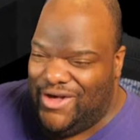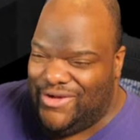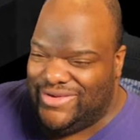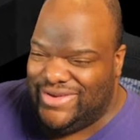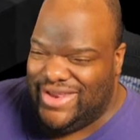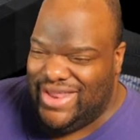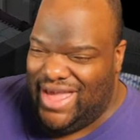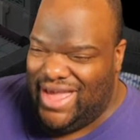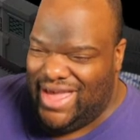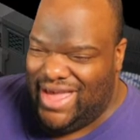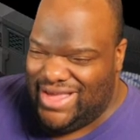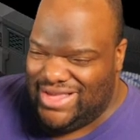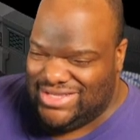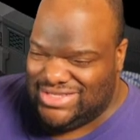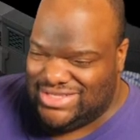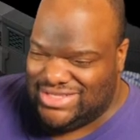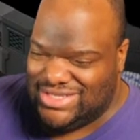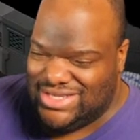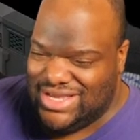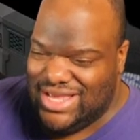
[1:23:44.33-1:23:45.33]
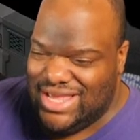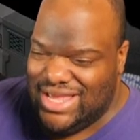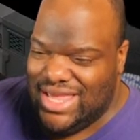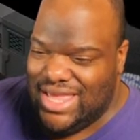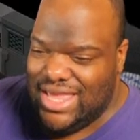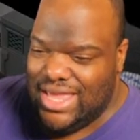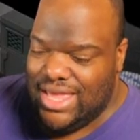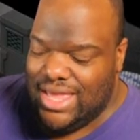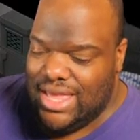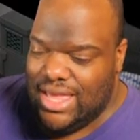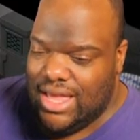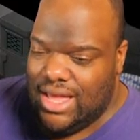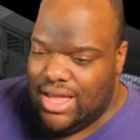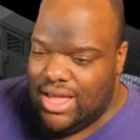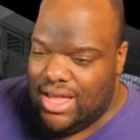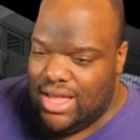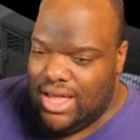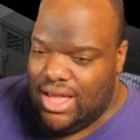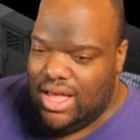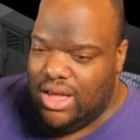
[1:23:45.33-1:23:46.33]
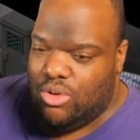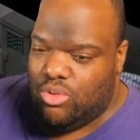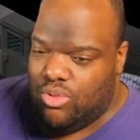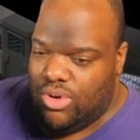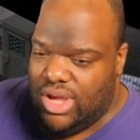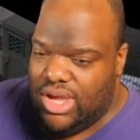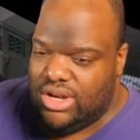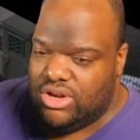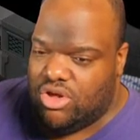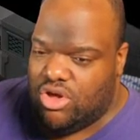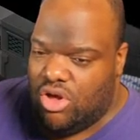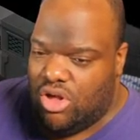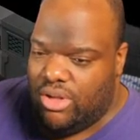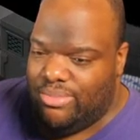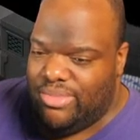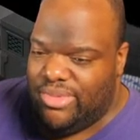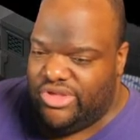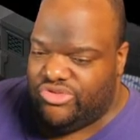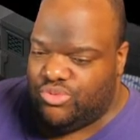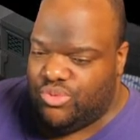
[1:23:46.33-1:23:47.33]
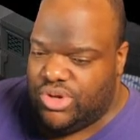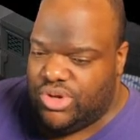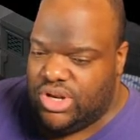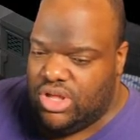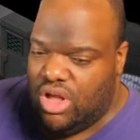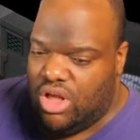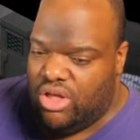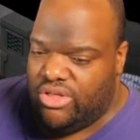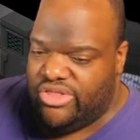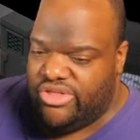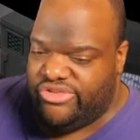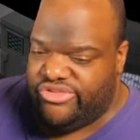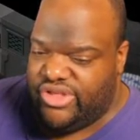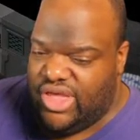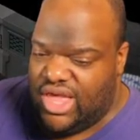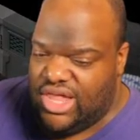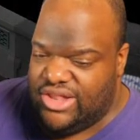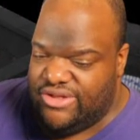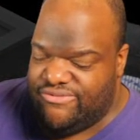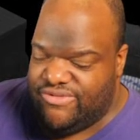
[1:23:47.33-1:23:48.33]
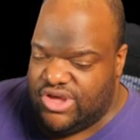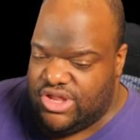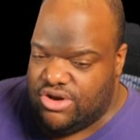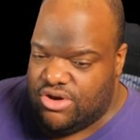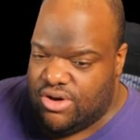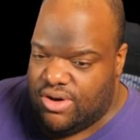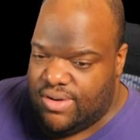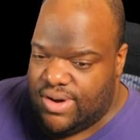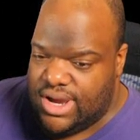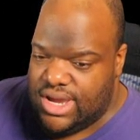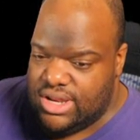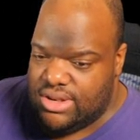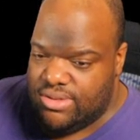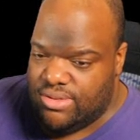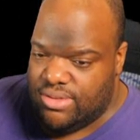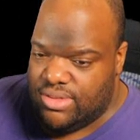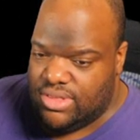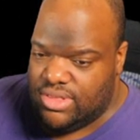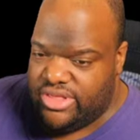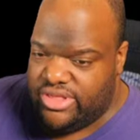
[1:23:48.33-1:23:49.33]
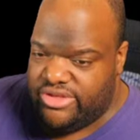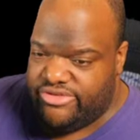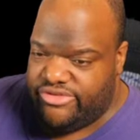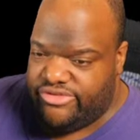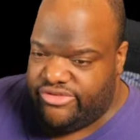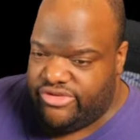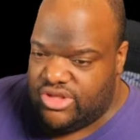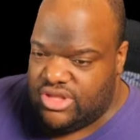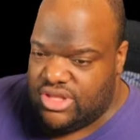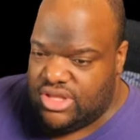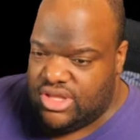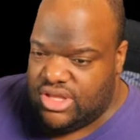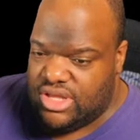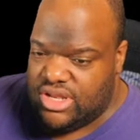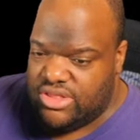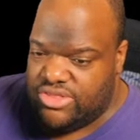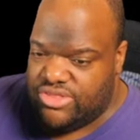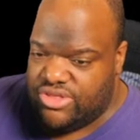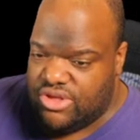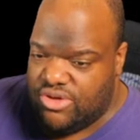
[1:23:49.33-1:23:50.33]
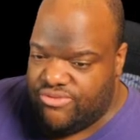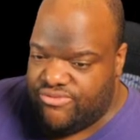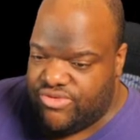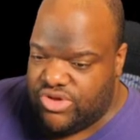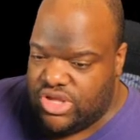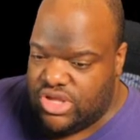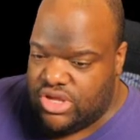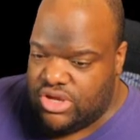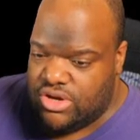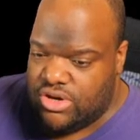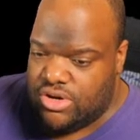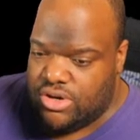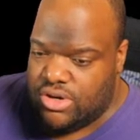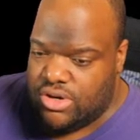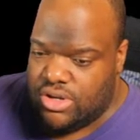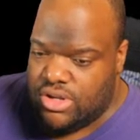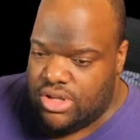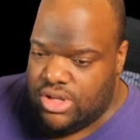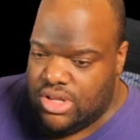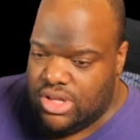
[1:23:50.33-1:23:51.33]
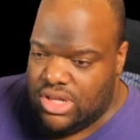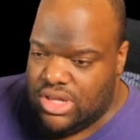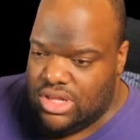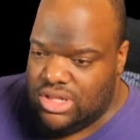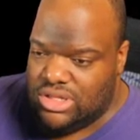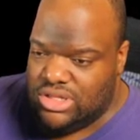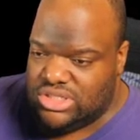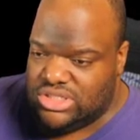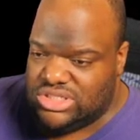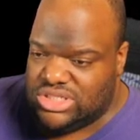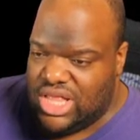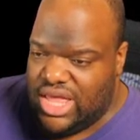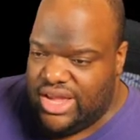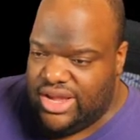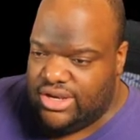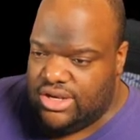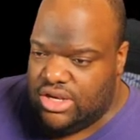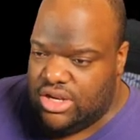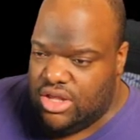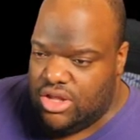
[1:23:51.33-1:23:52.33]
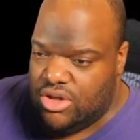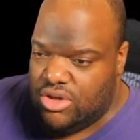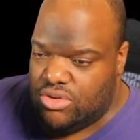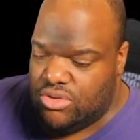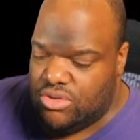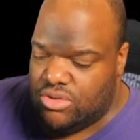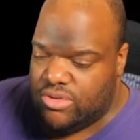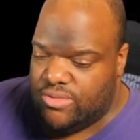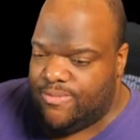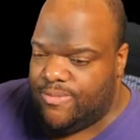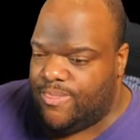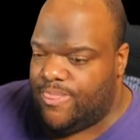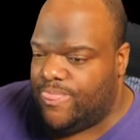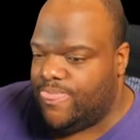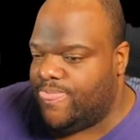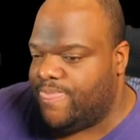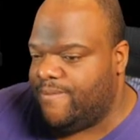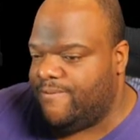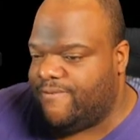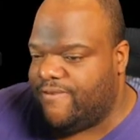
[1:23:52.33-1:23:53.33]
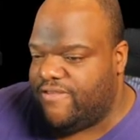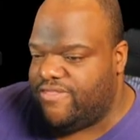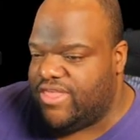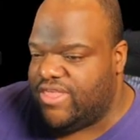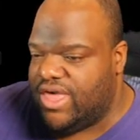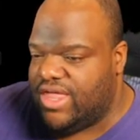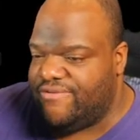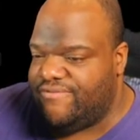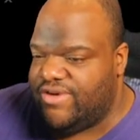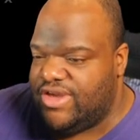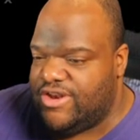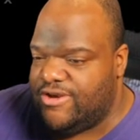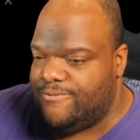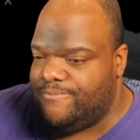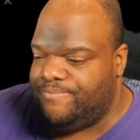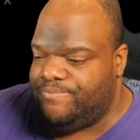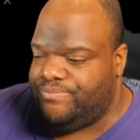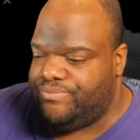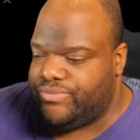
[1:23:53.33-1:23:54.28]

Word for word: Oh, nice. Uh, red called mess with it. Oh, this is an elevator. All right. Let's see. Anything over here? Looks like no. Let's take the elevator.